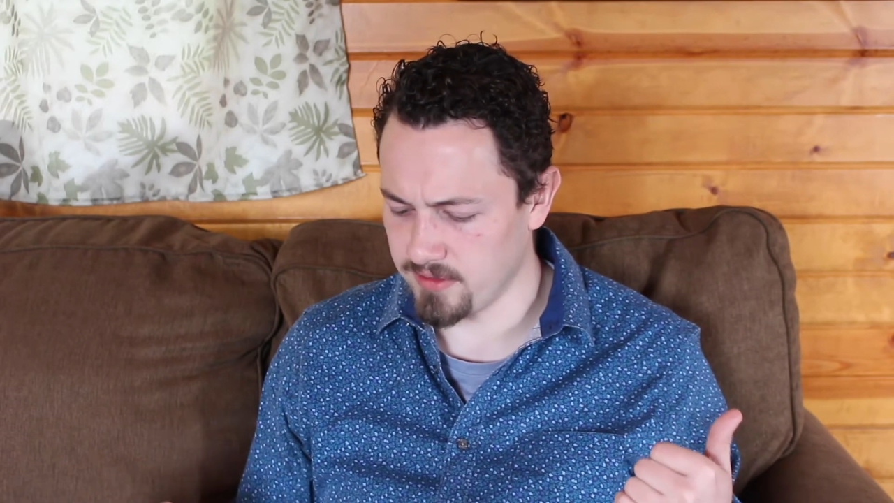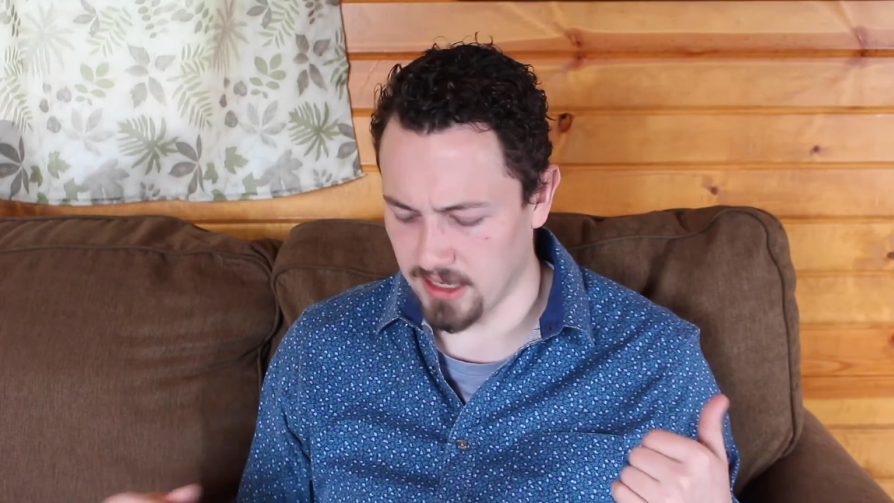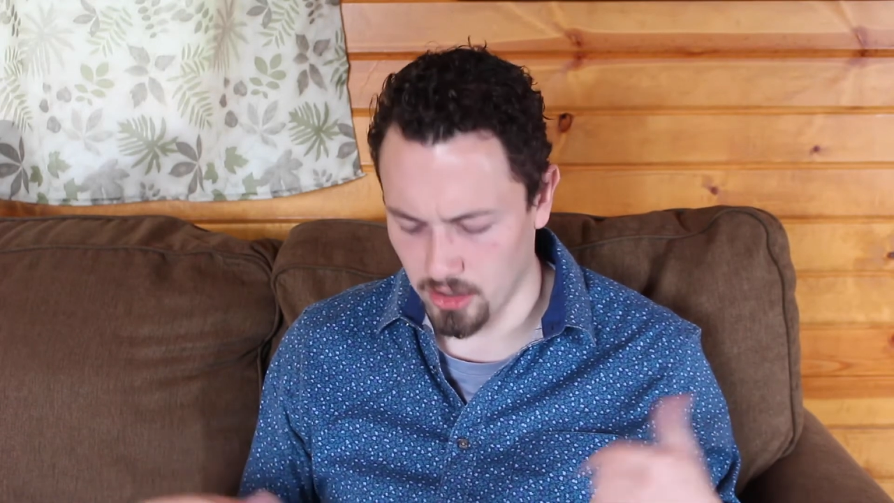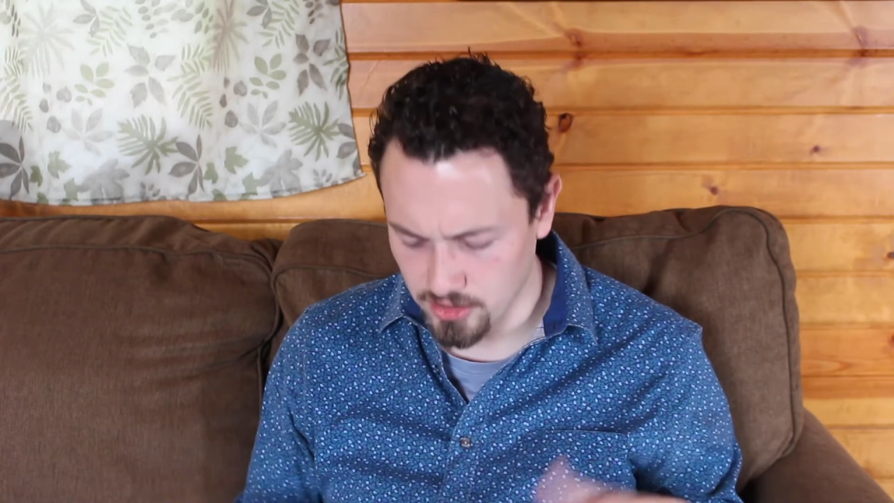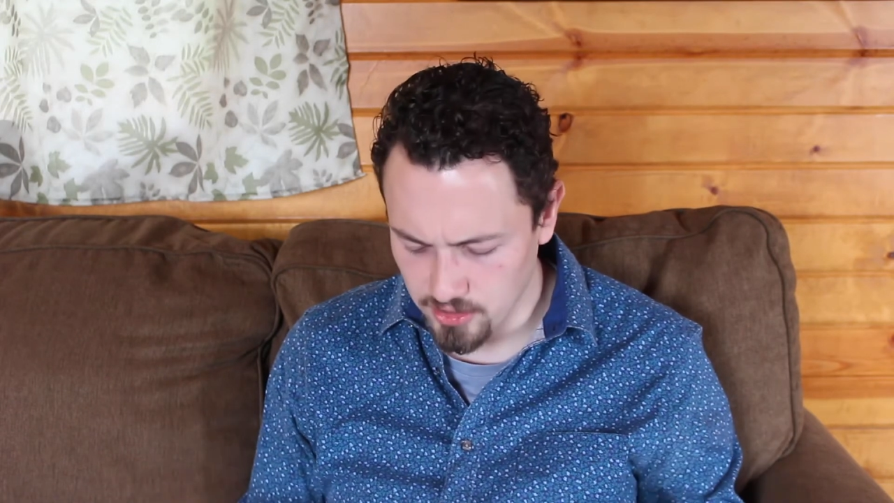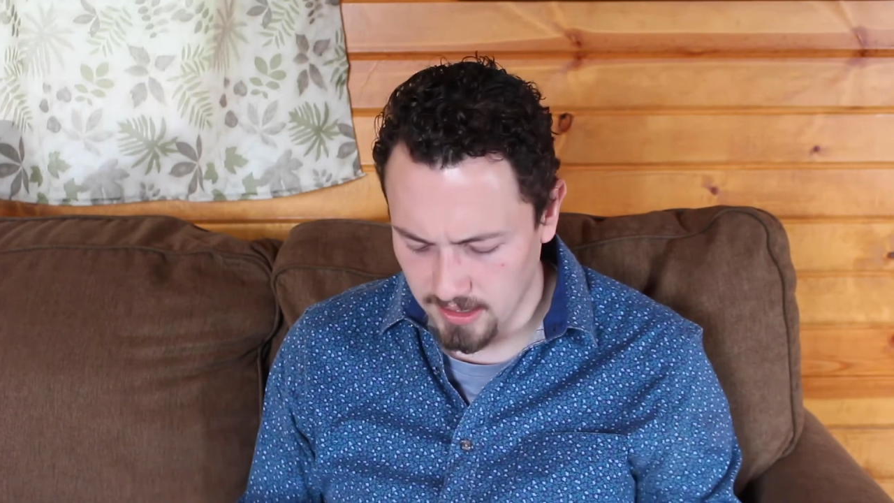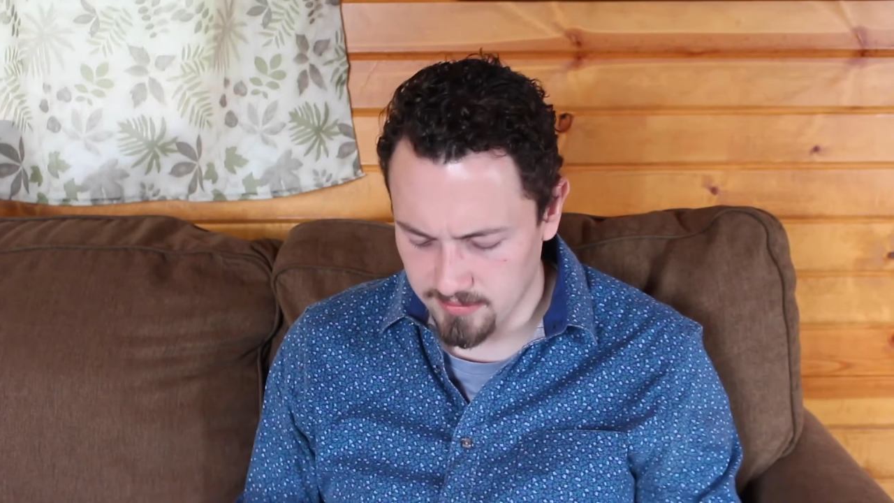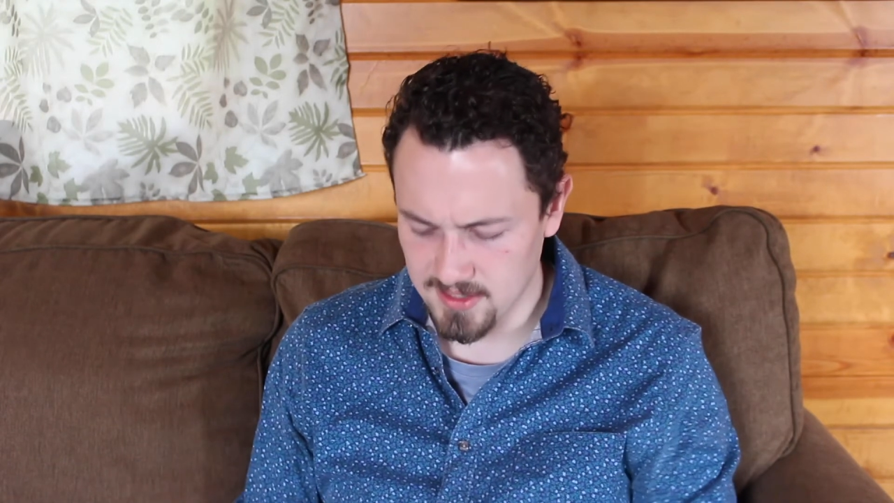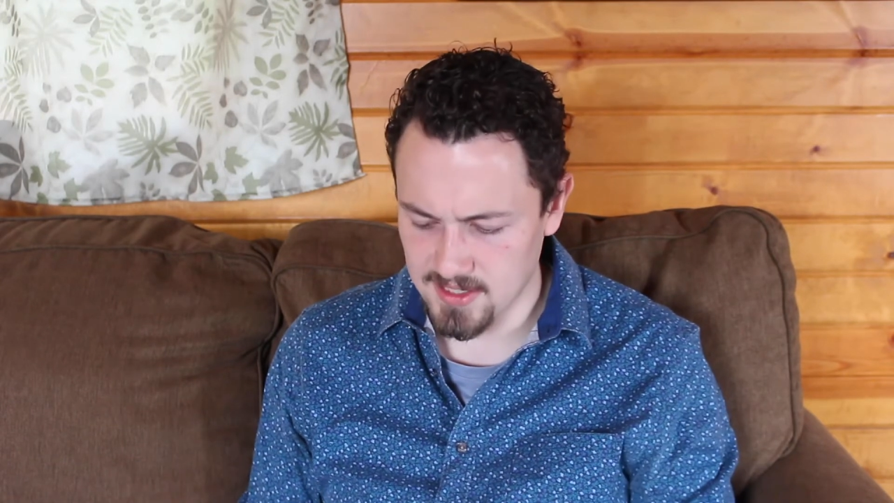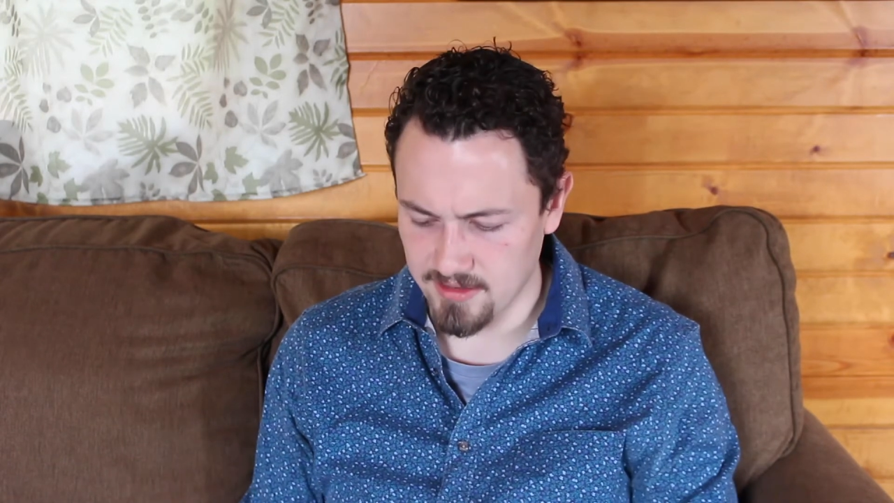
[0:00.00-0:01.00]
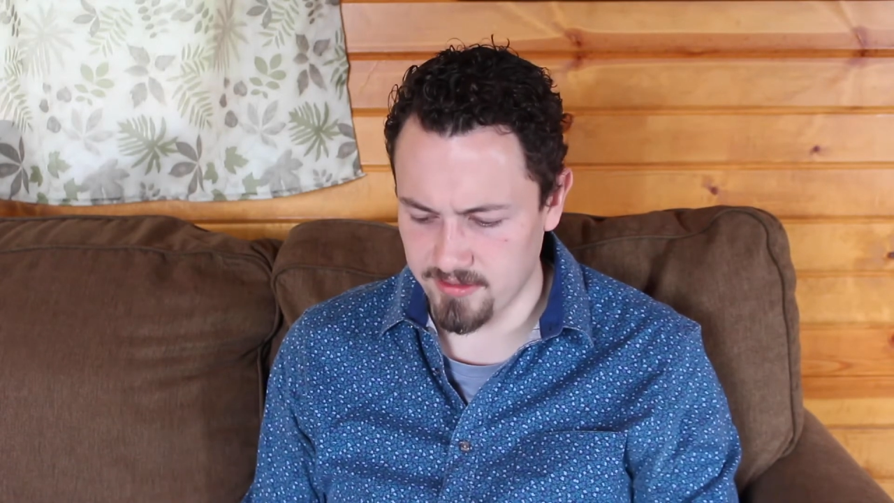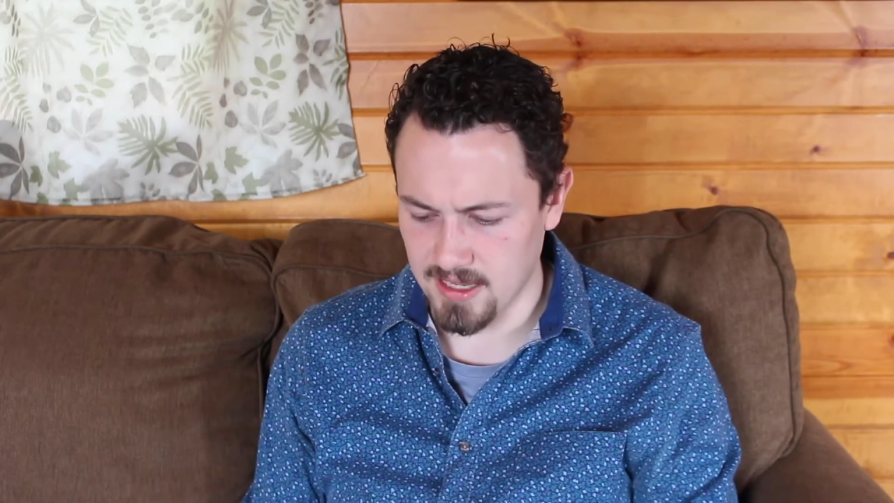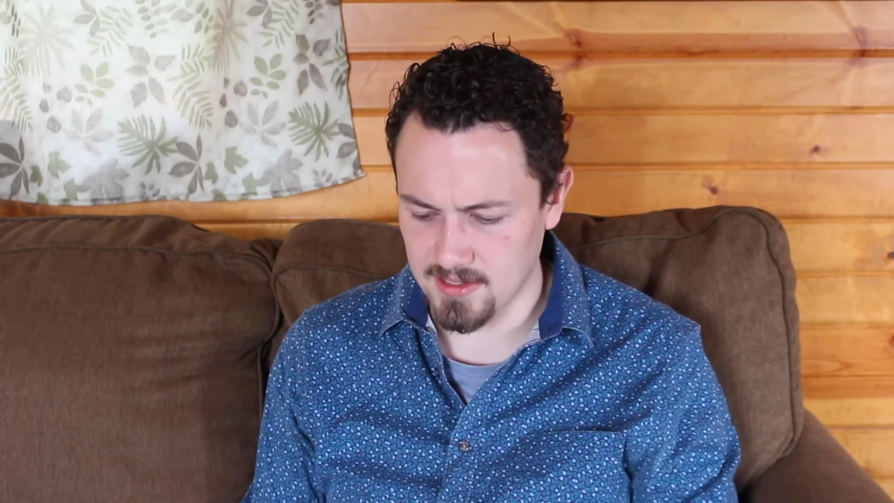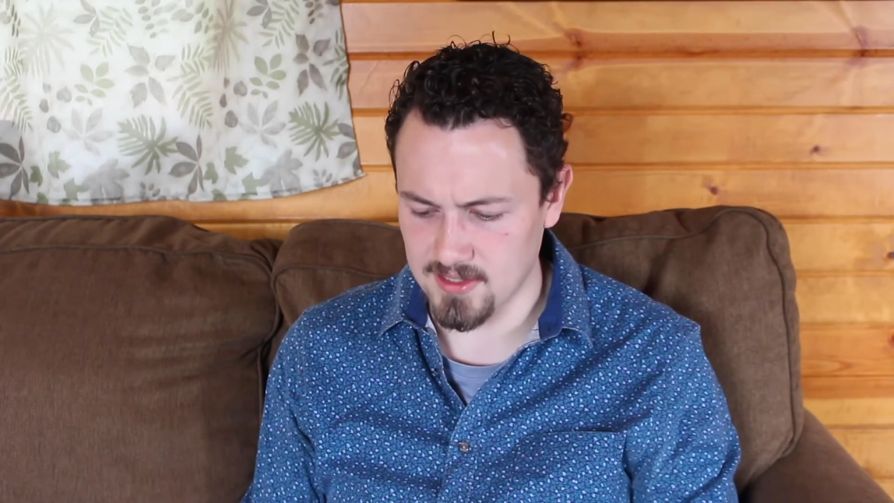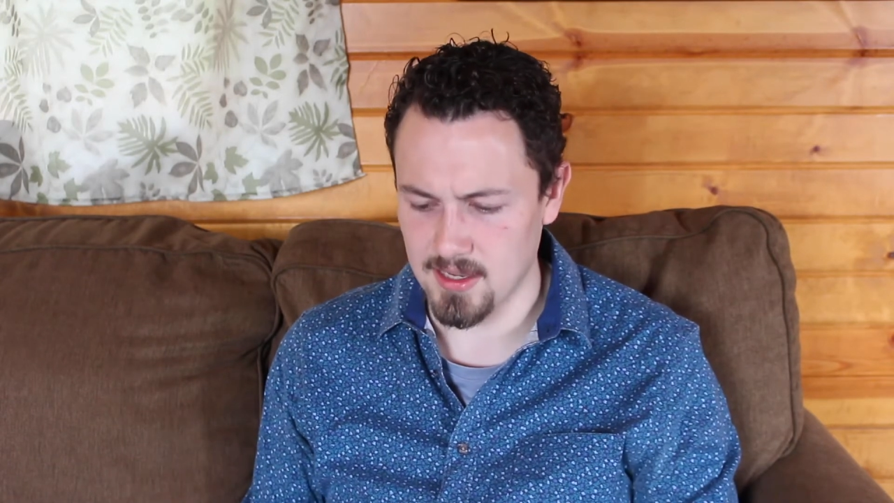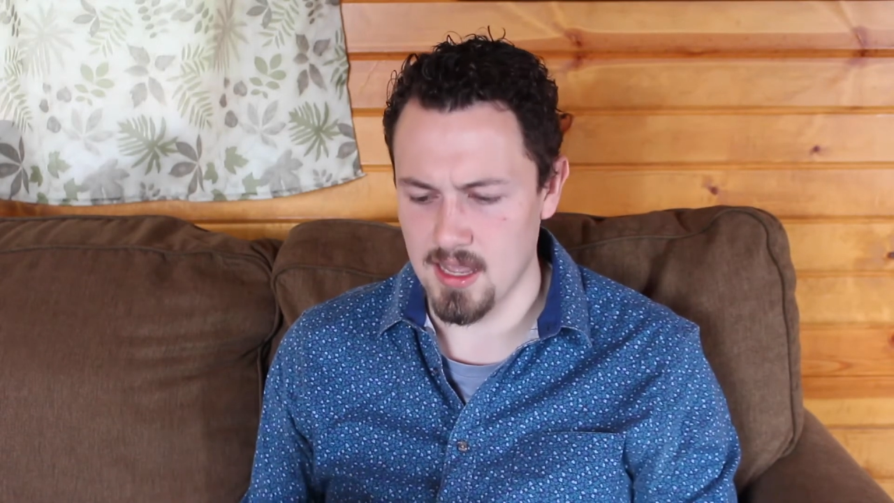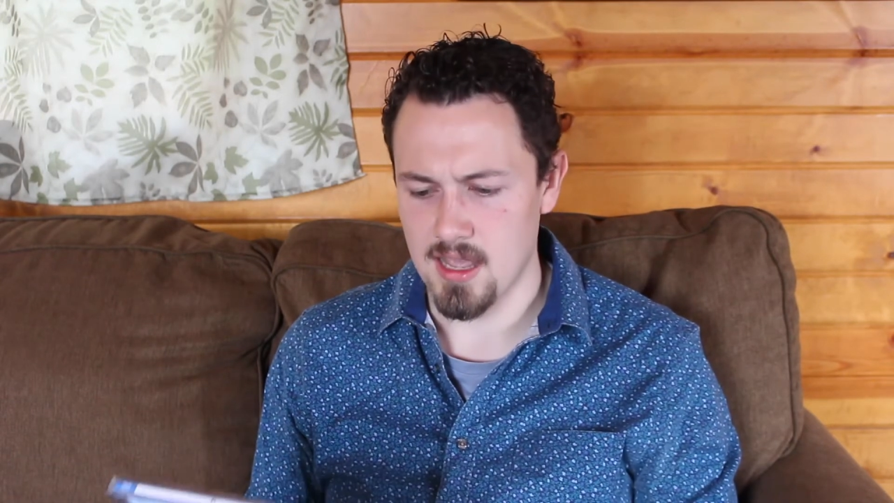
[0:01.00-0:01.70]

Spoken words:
that also have these defects,